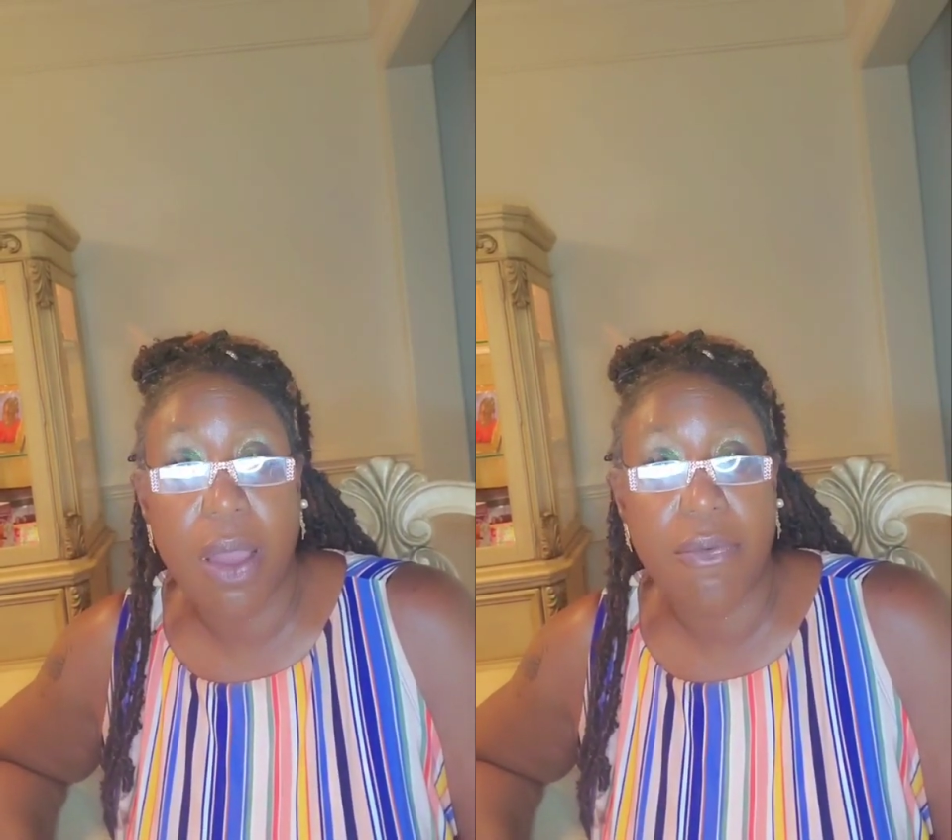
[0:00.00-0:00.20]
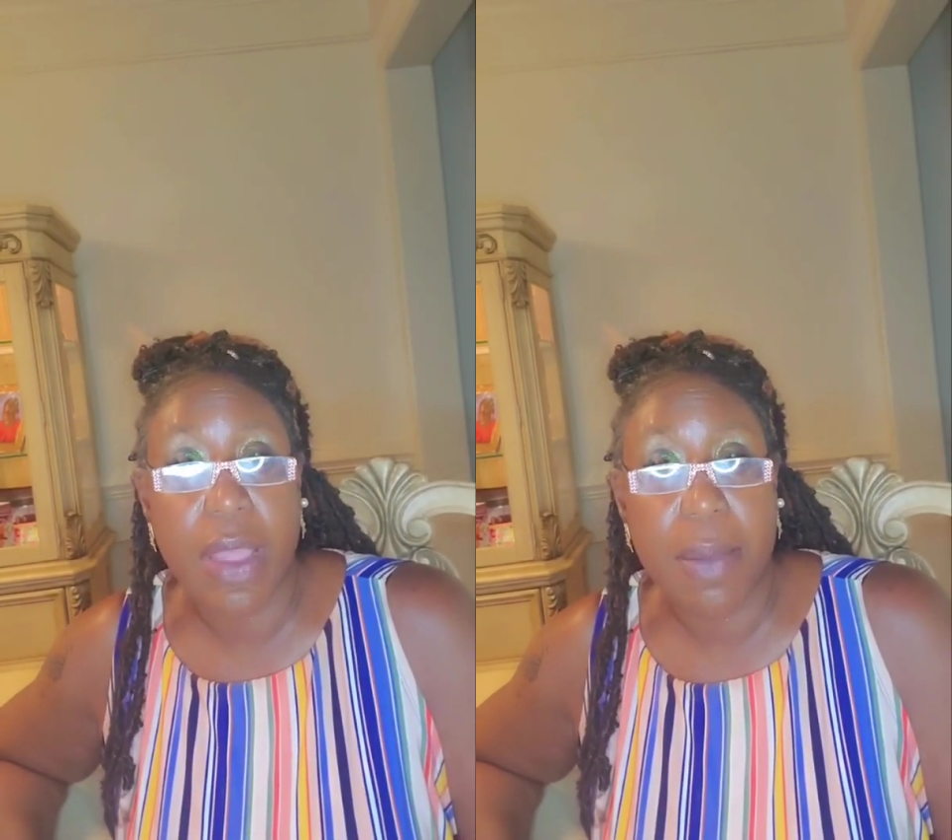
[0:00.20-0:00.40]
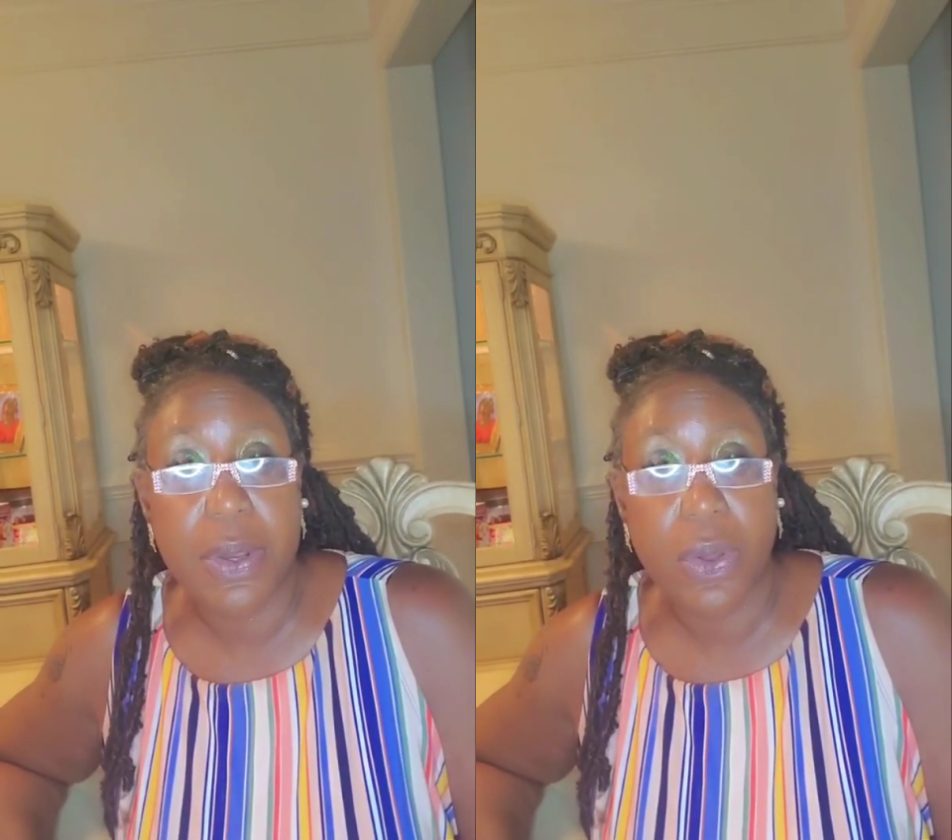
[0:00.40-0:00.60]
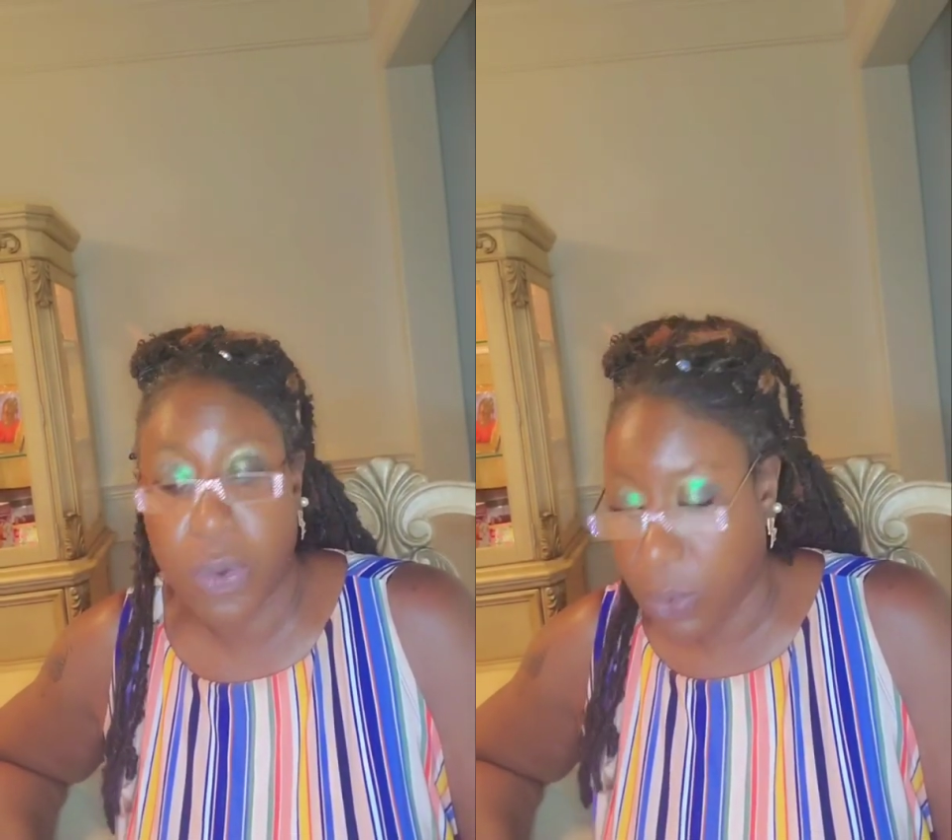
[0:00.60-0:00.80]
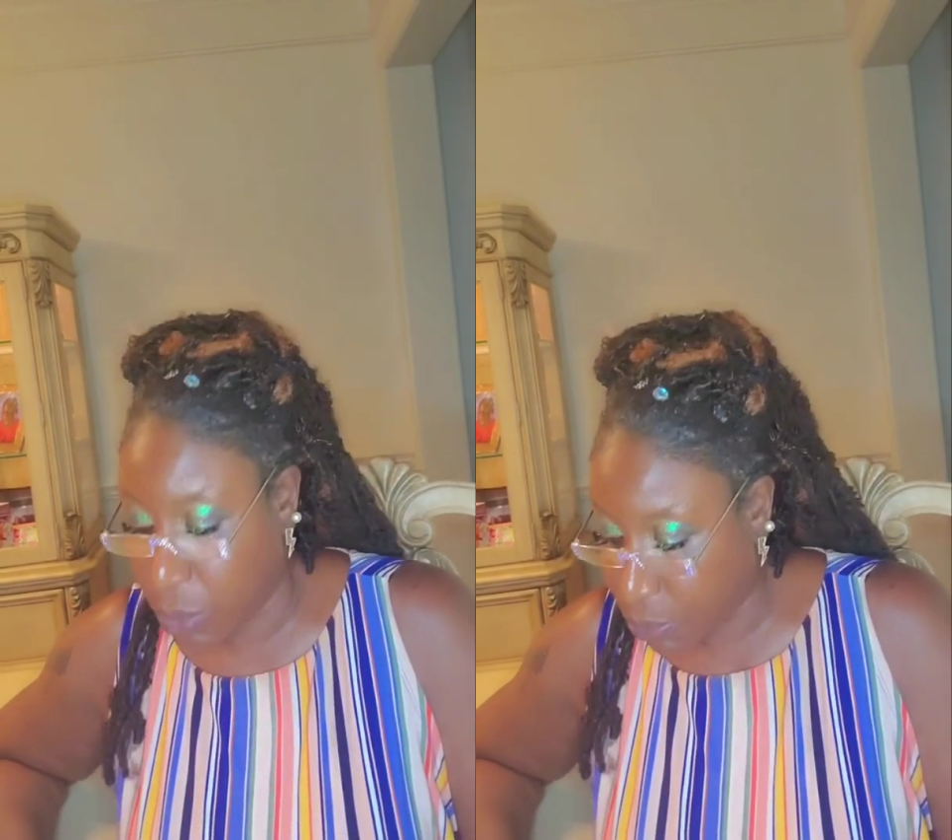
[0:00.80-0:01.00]
a rabbit
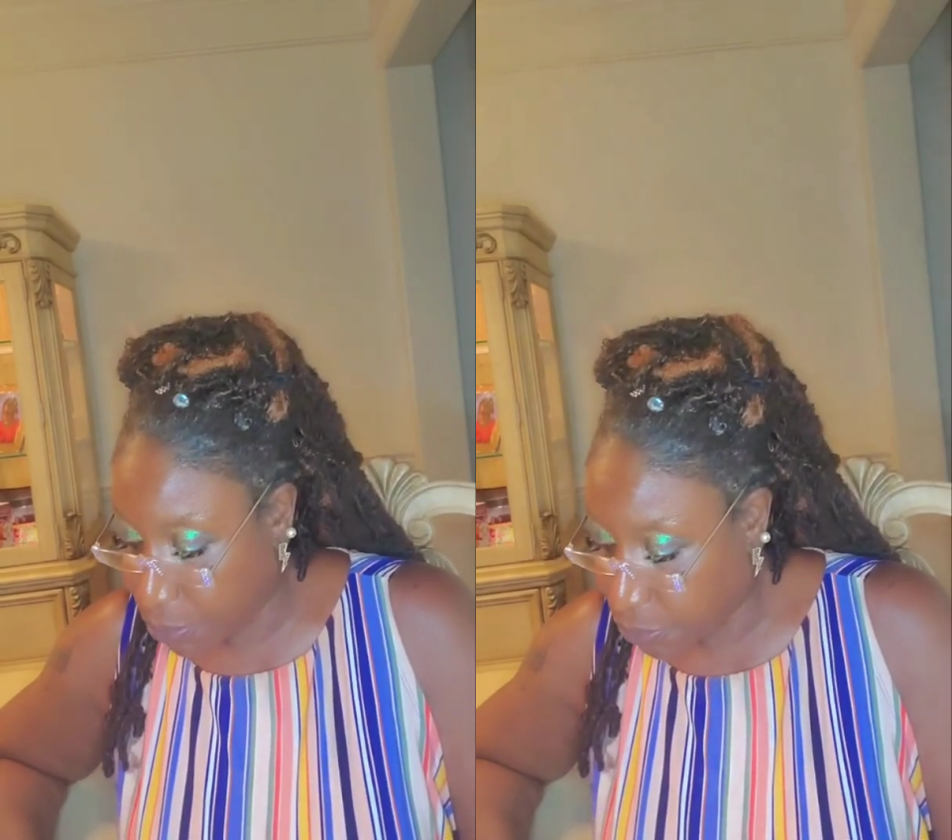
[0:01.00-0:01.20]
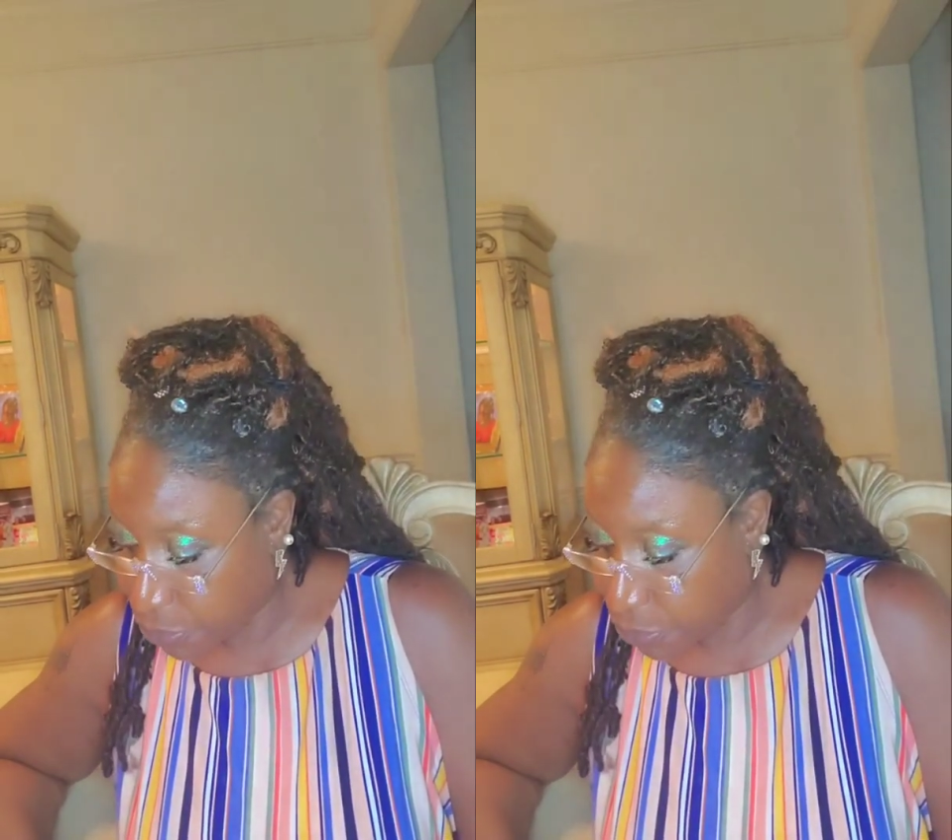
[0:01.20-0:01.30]
hole.